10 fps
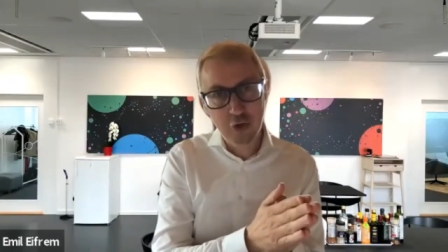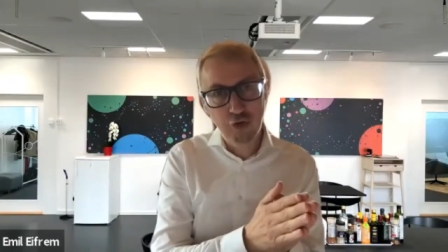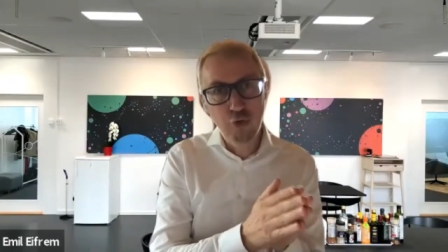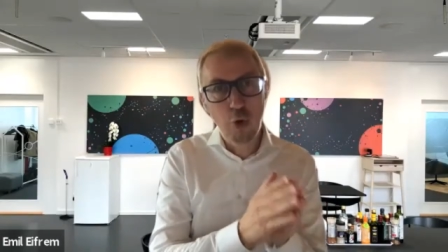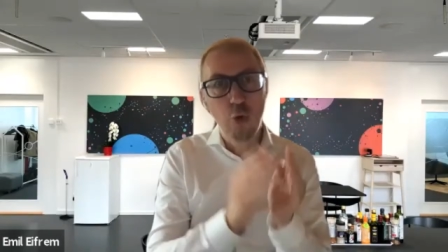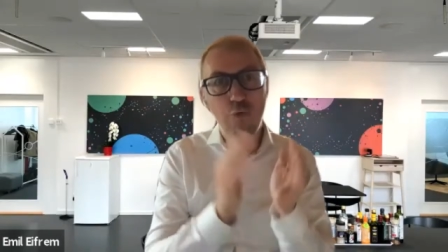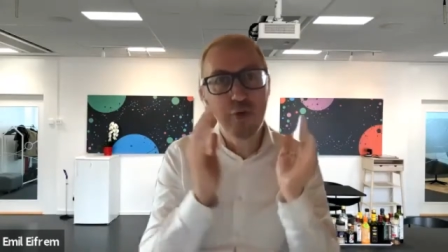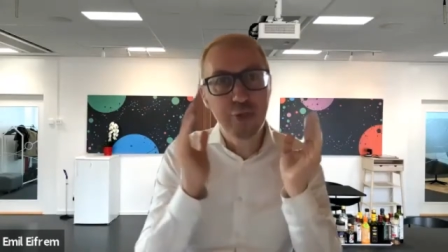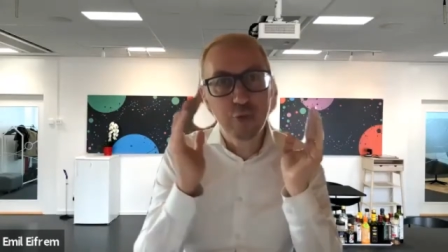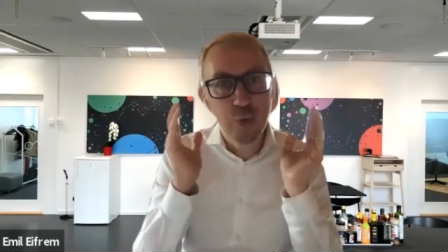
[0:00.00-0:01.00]
to over
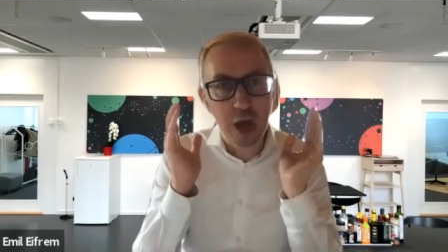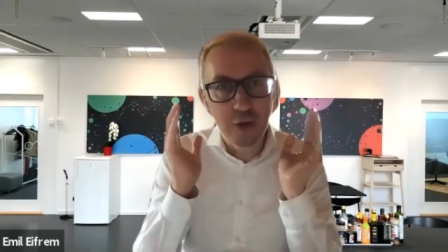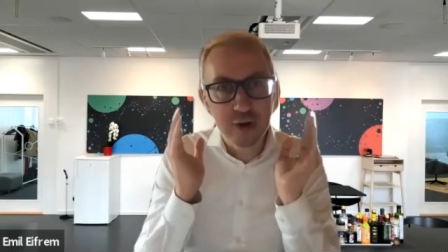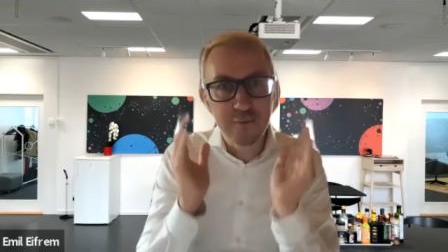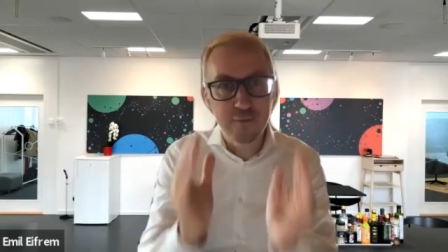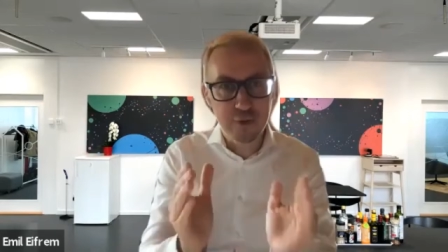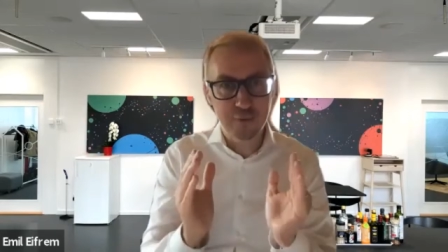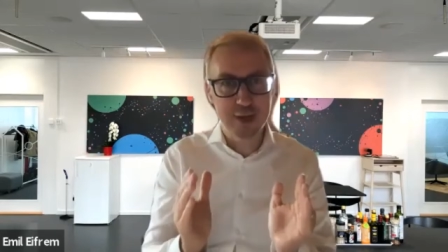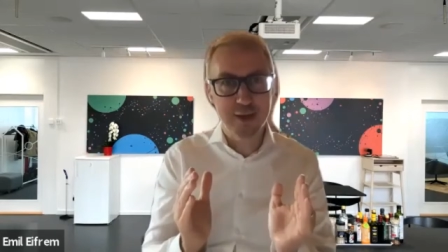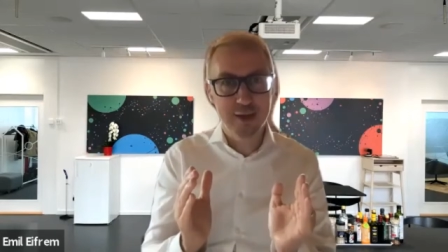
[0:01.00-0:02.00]

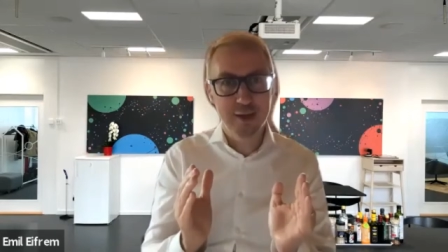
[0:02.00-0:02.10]
350.